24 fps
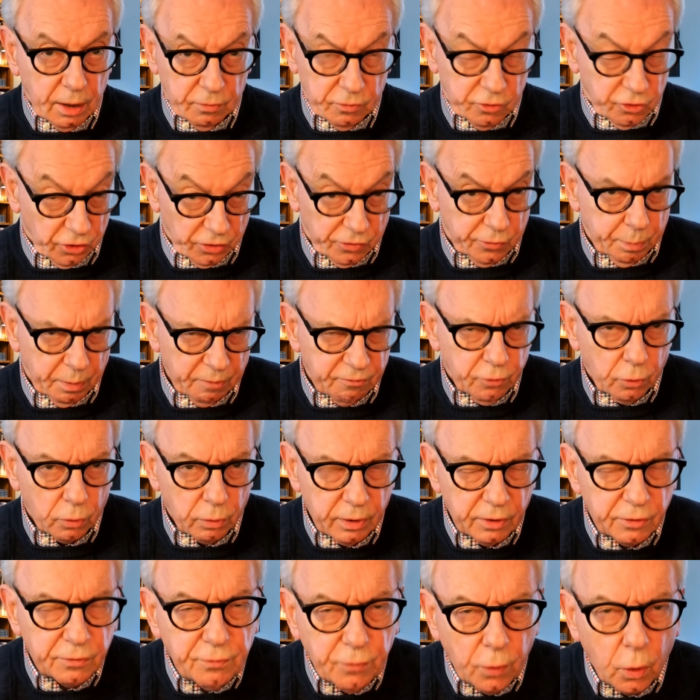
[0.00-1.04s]
just before
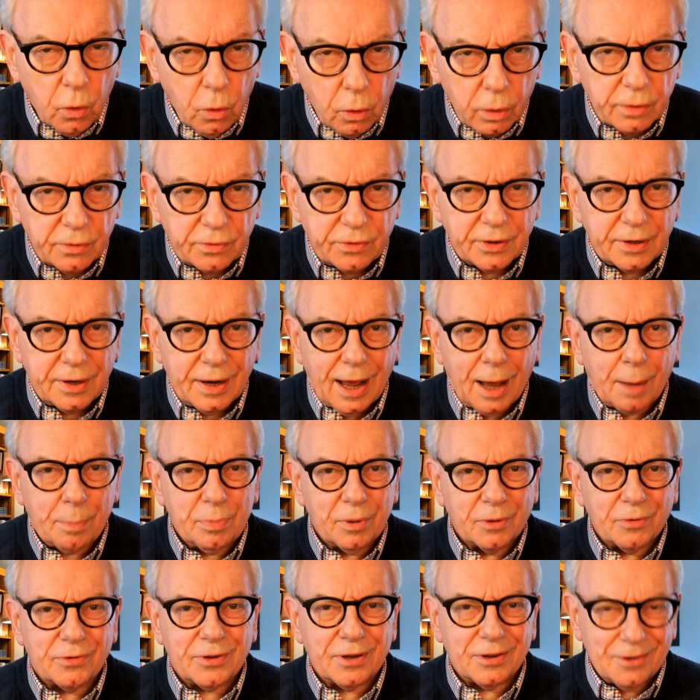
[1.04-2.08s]
his fall, as it
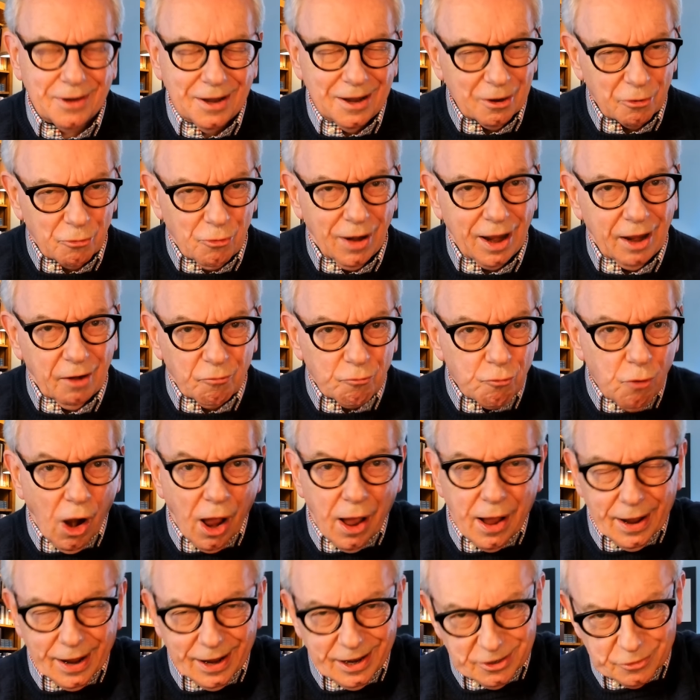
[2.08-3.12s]
happens, this great
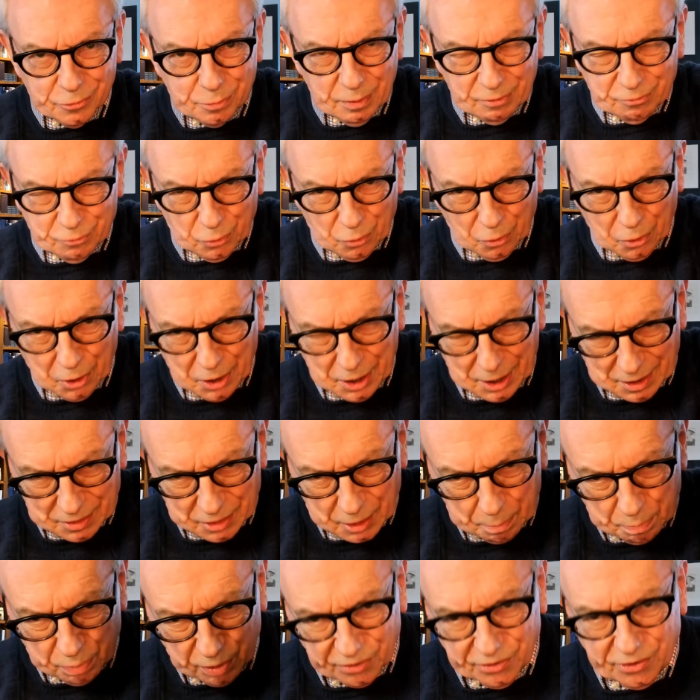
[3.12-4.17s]
rise before the
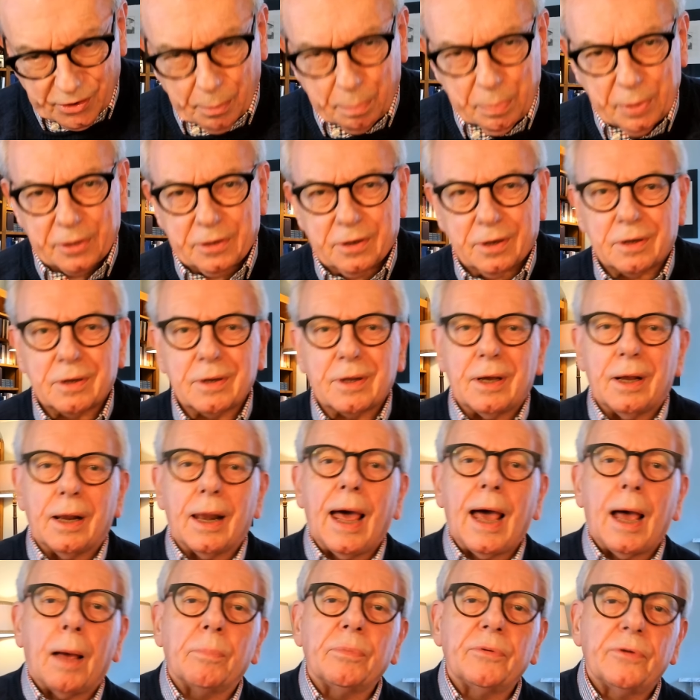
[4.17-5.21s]
precipitate
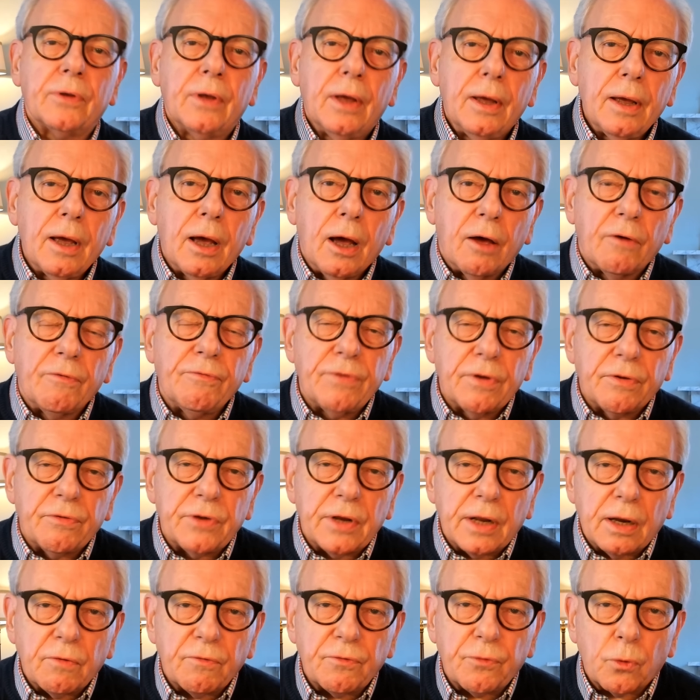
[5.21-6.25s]
collapse of
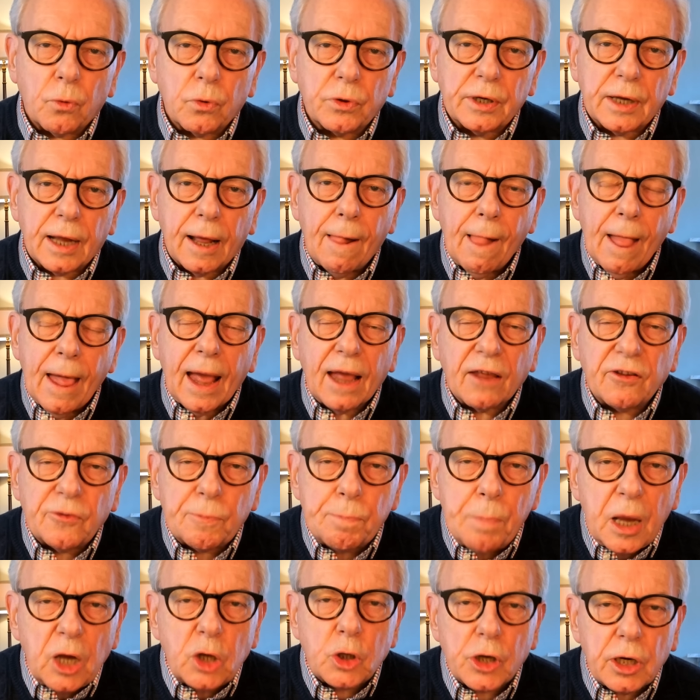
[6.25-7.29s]
1540,
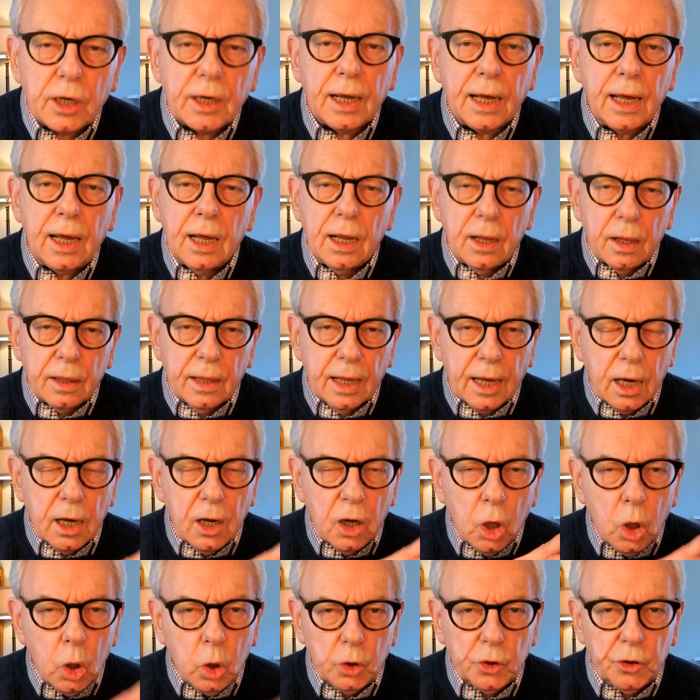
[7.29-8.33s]
especially the
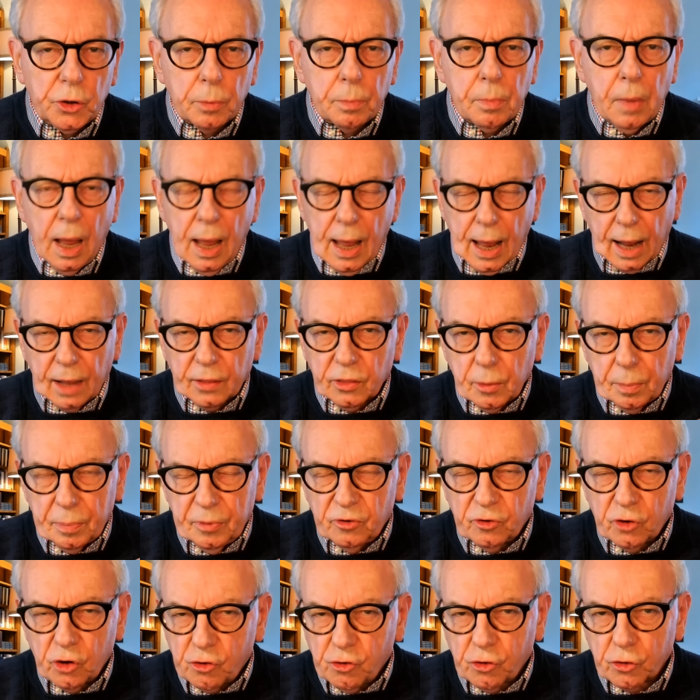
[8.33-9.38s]
earldom and the
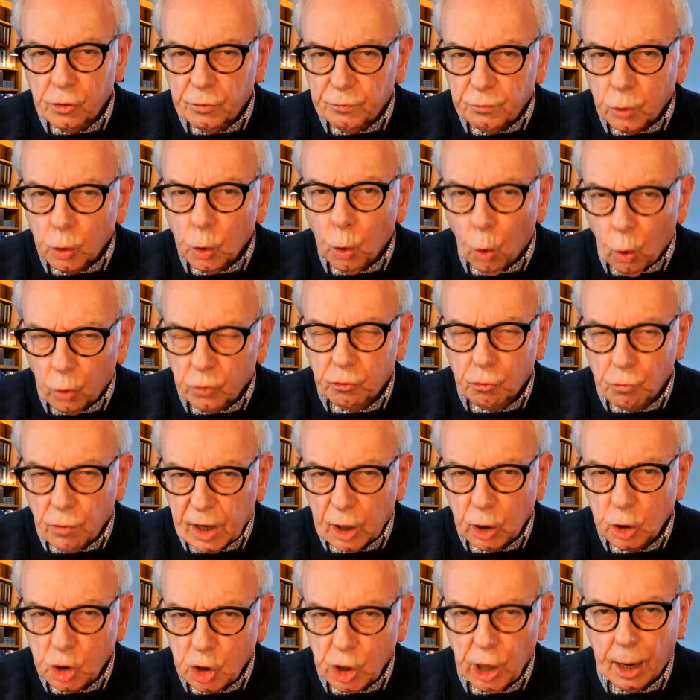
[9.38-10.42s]
position of Lord
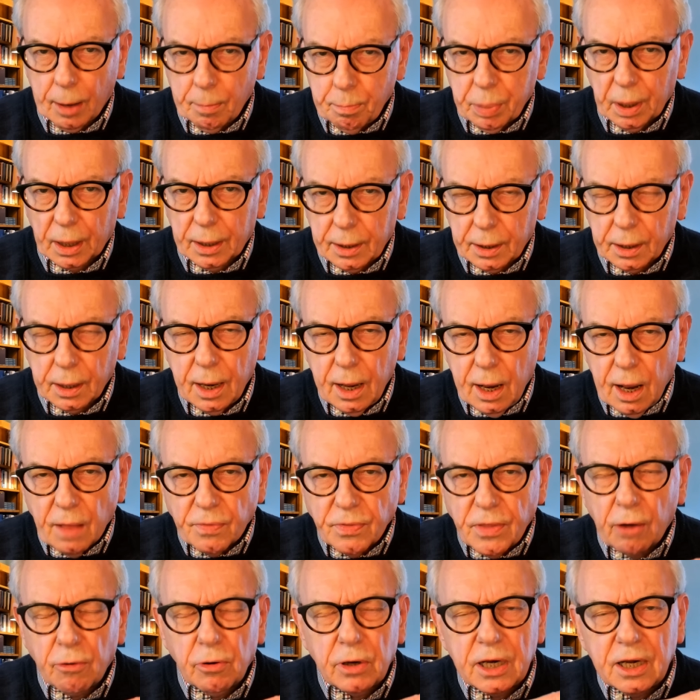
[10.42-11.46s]
Great Chamberlain,
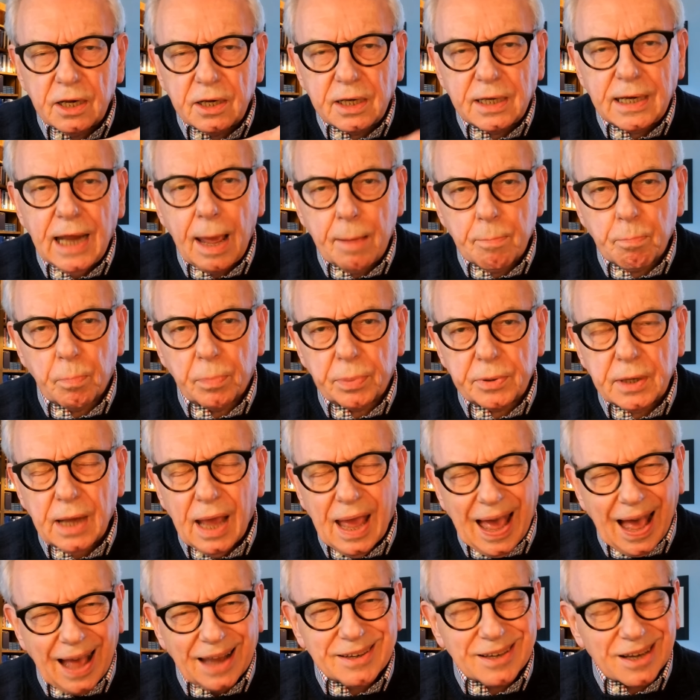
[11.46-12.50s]
they're an attempt
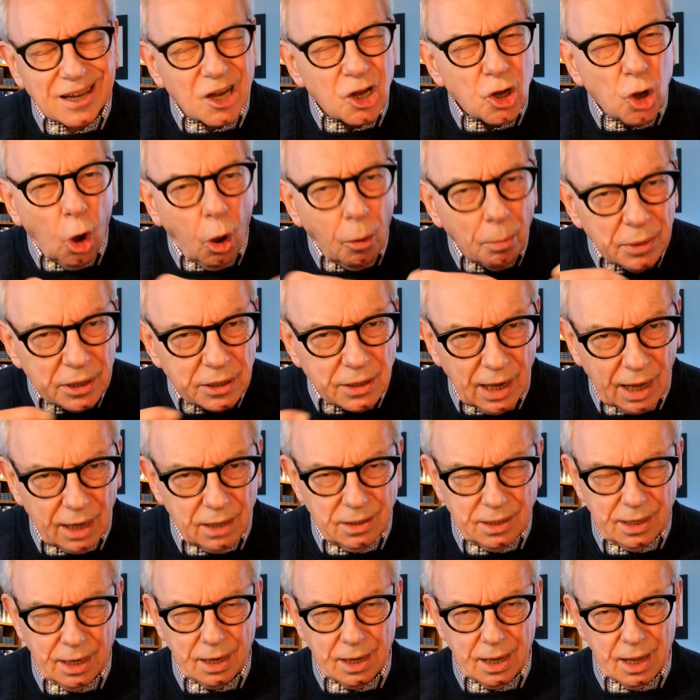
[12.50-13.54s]
at
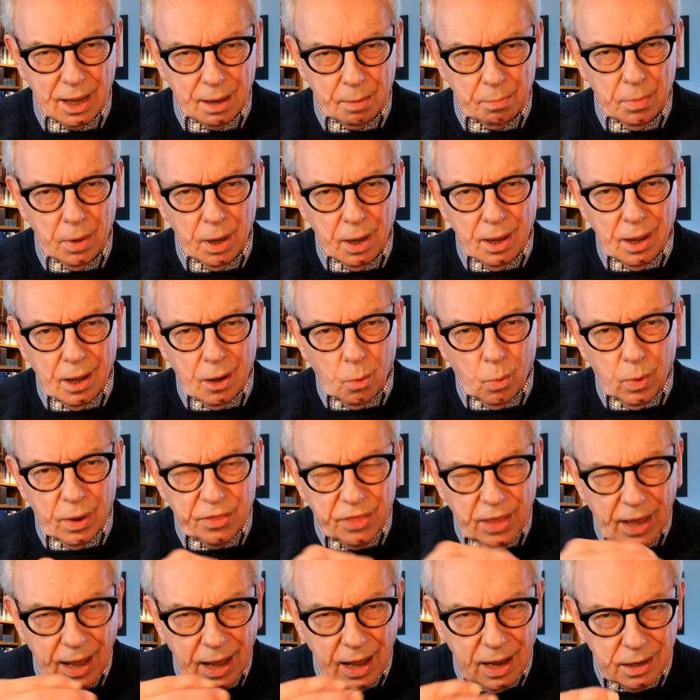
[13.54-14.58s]
accommodating him
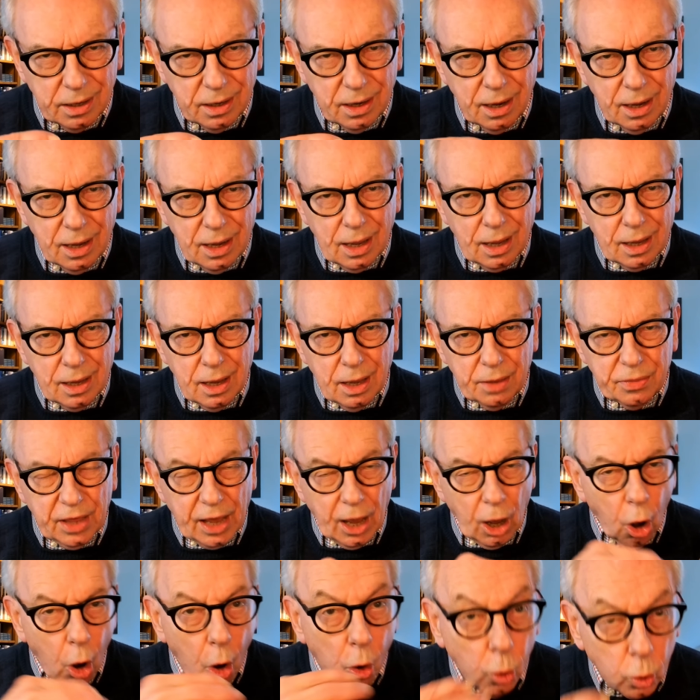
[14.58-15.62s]
within the
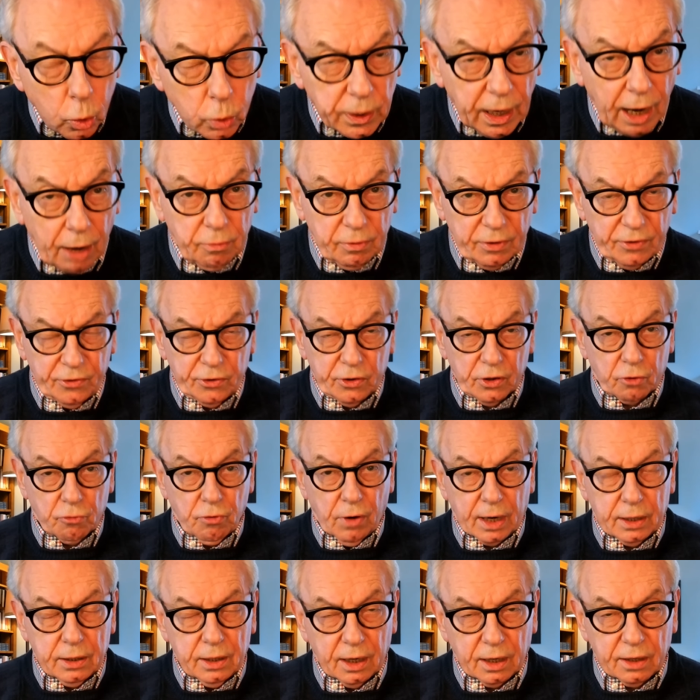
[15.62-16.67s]
old
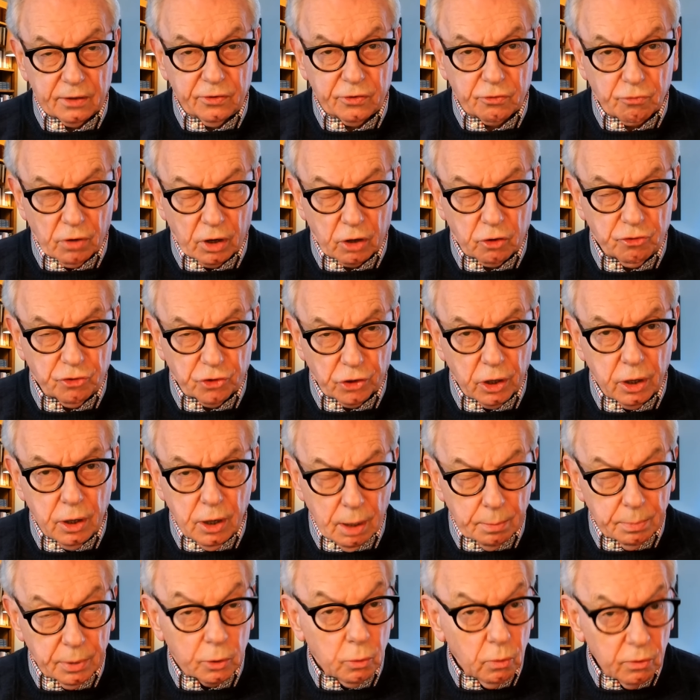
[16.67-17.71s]
aristocratic structure,
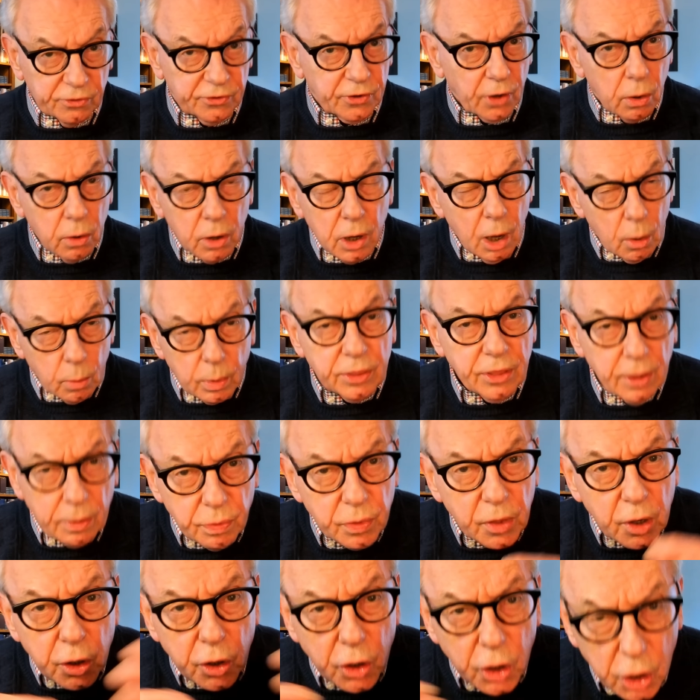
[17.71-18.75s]
but also within
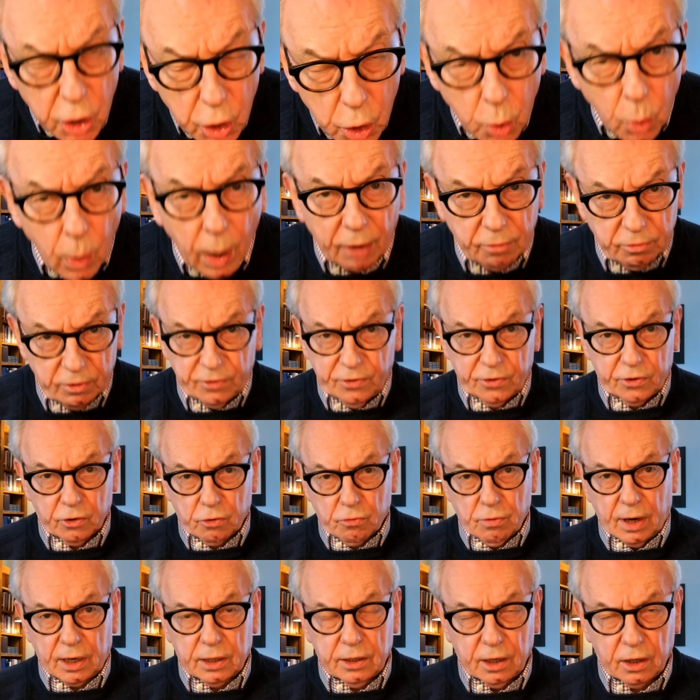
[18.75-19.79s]
the new
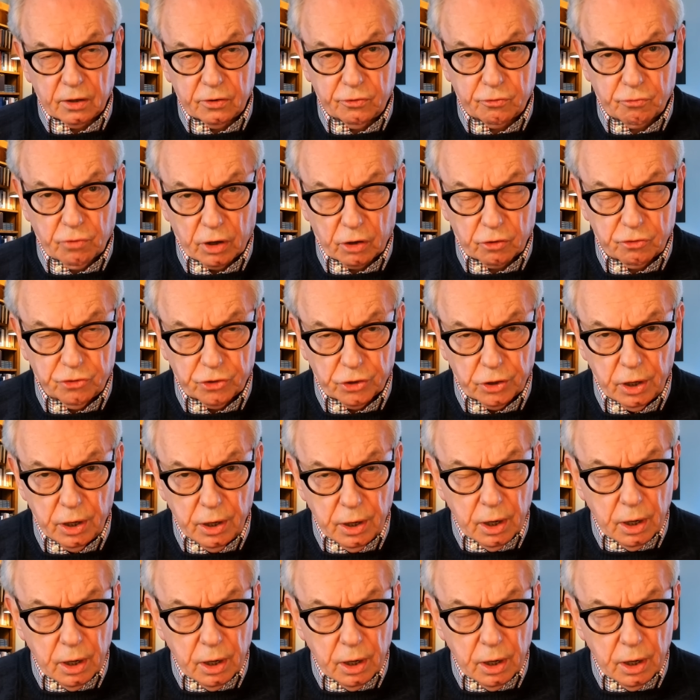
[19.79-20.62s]
aristocratic structure,